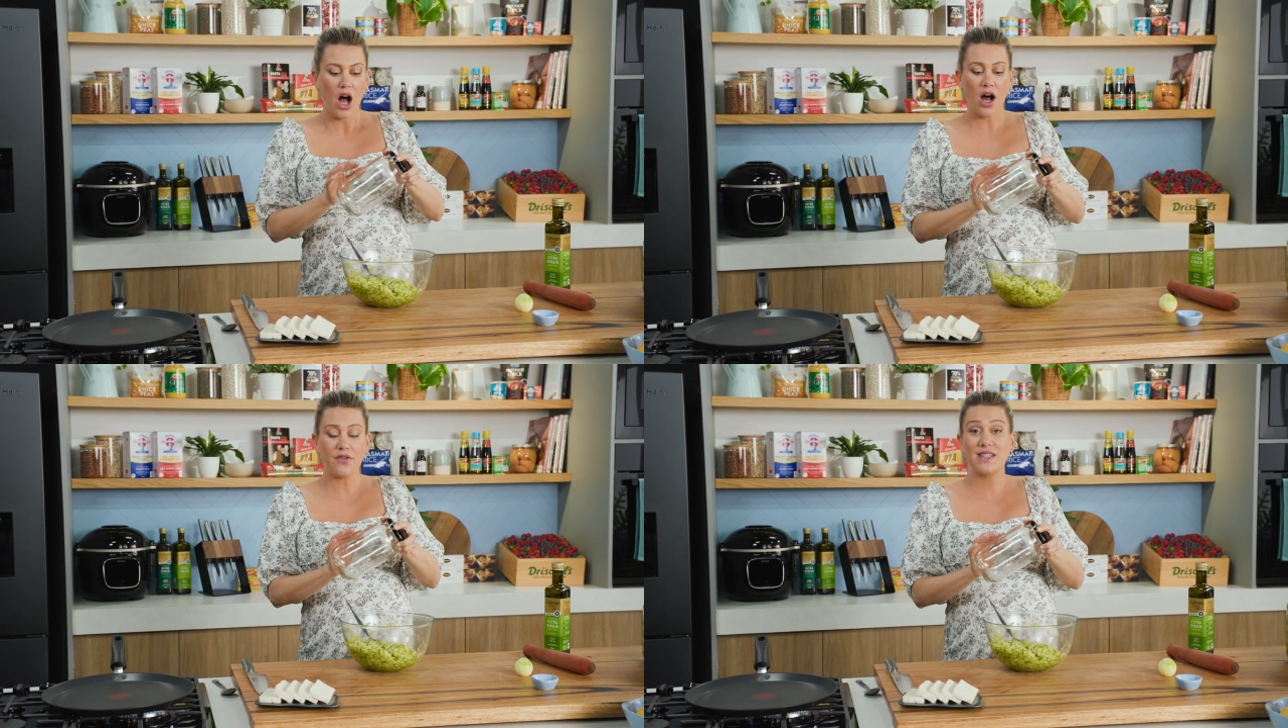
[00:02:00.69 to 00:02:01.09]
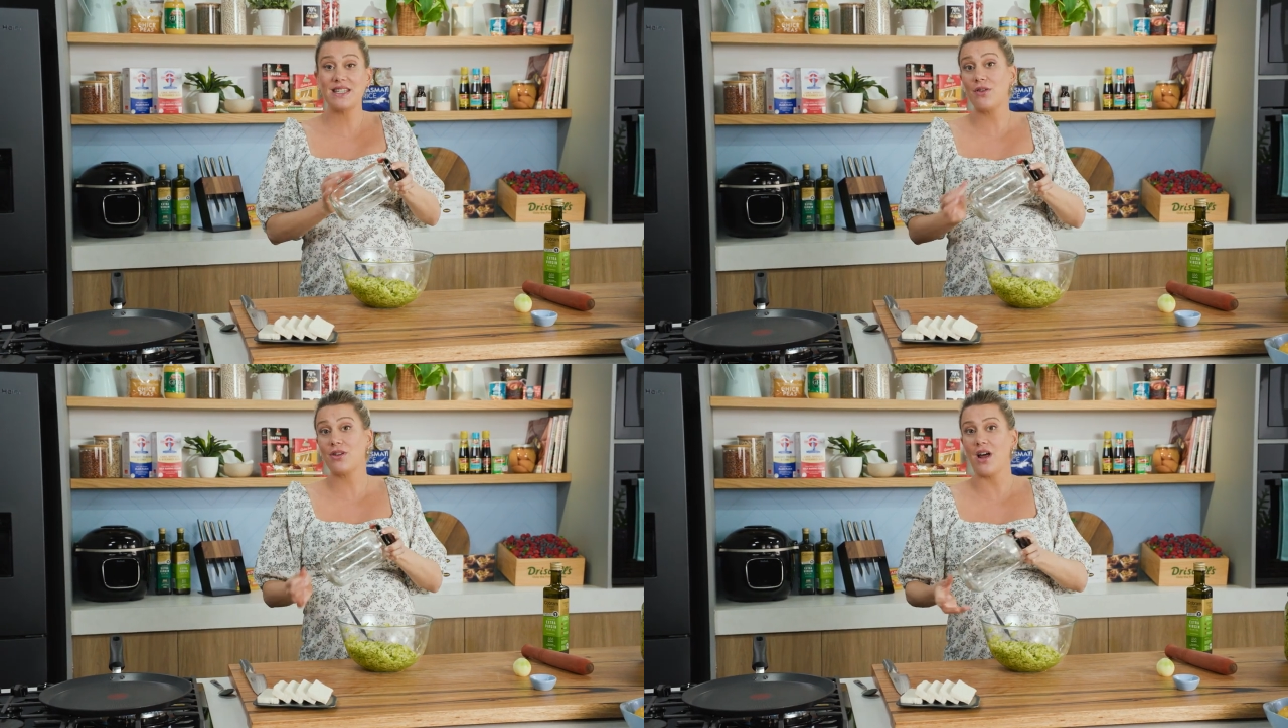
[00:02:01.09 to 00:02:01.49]
I've
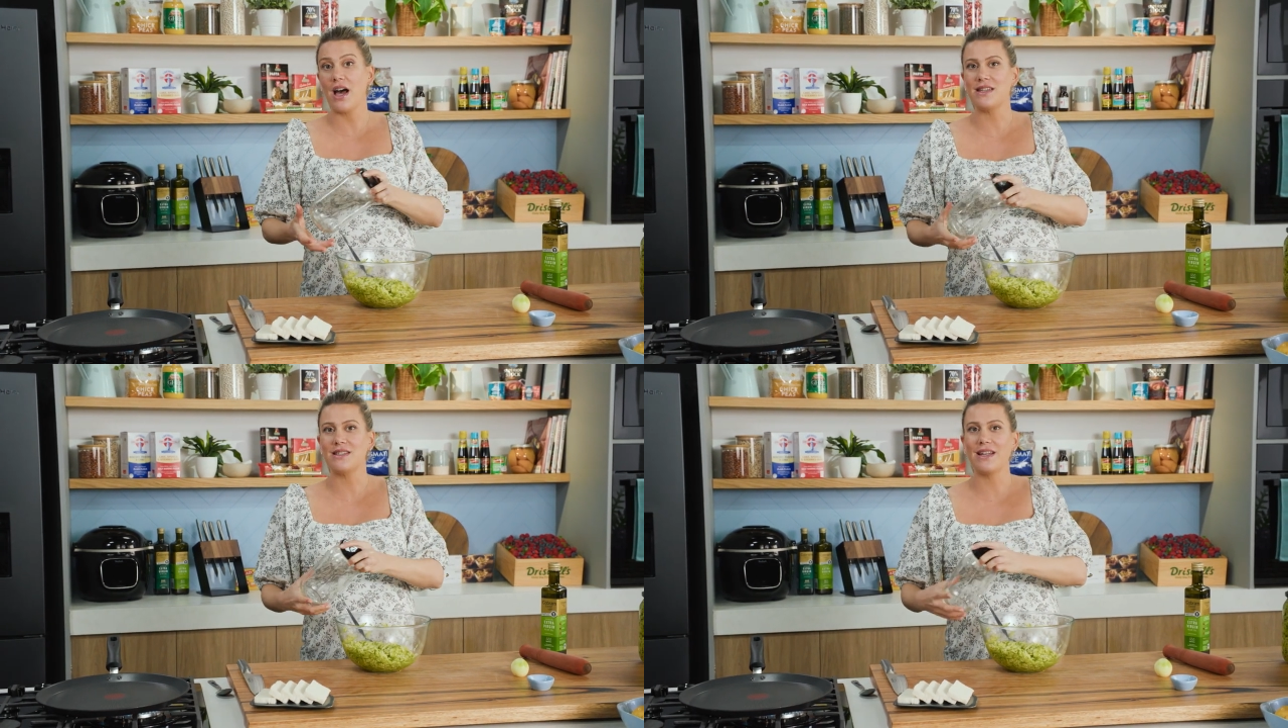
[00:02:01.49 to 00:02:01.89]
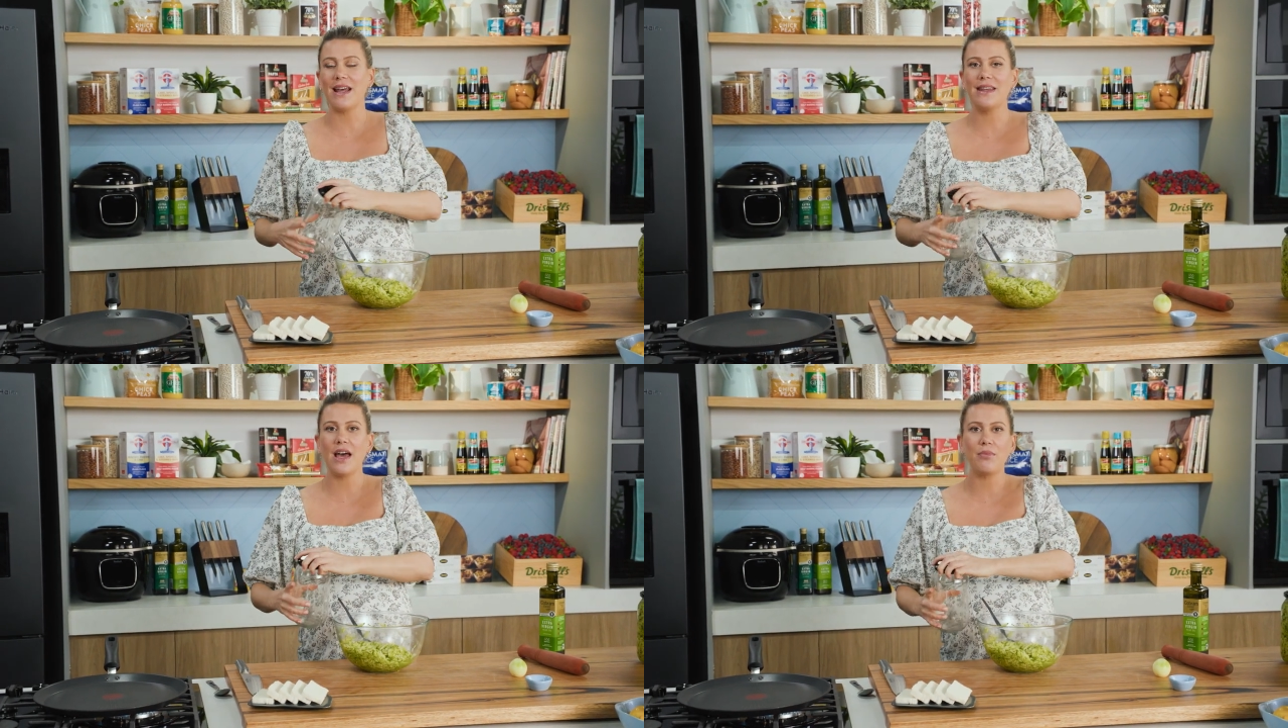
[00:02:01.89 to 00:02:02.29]
sterilised it
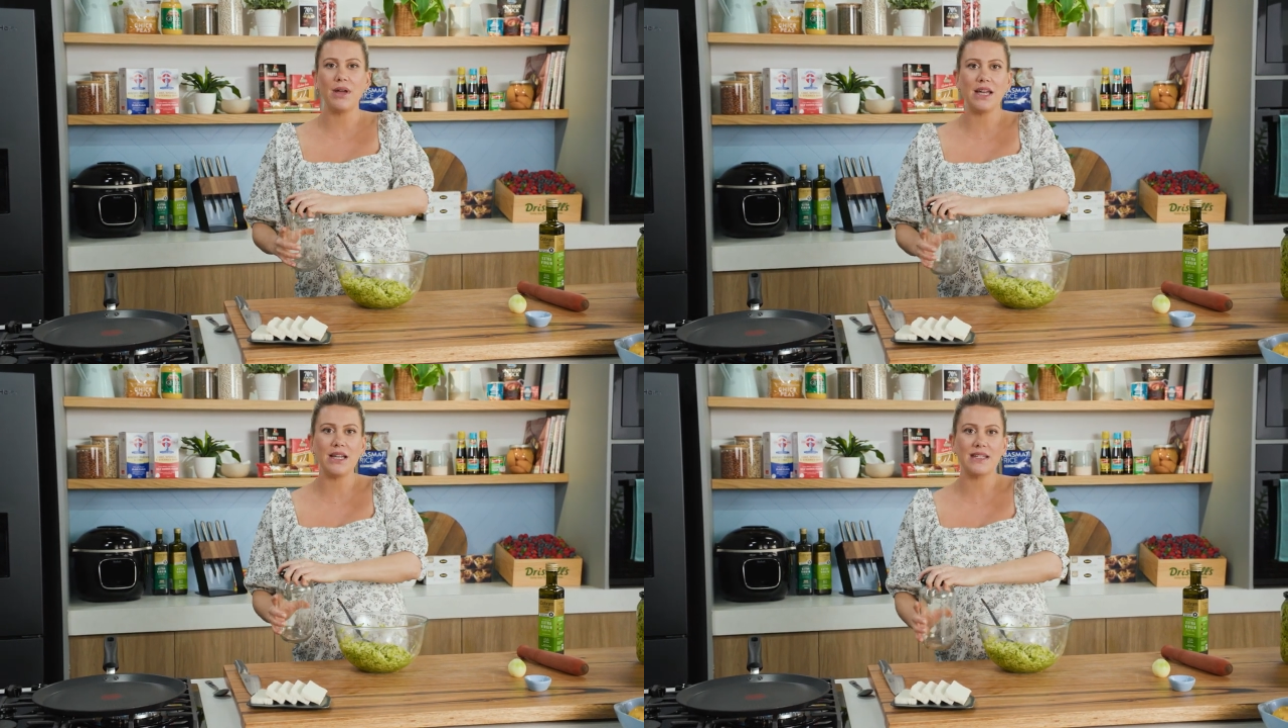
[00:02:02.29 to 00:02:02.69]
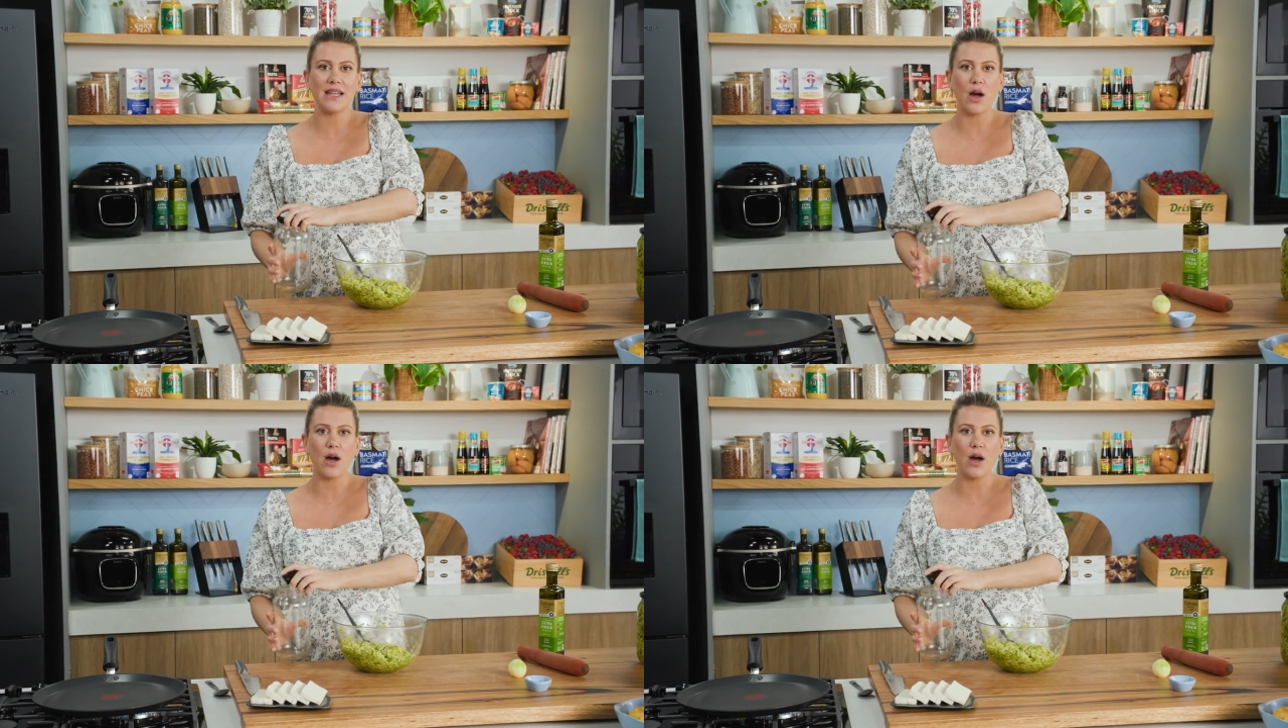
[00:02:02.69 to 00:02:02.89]
and that means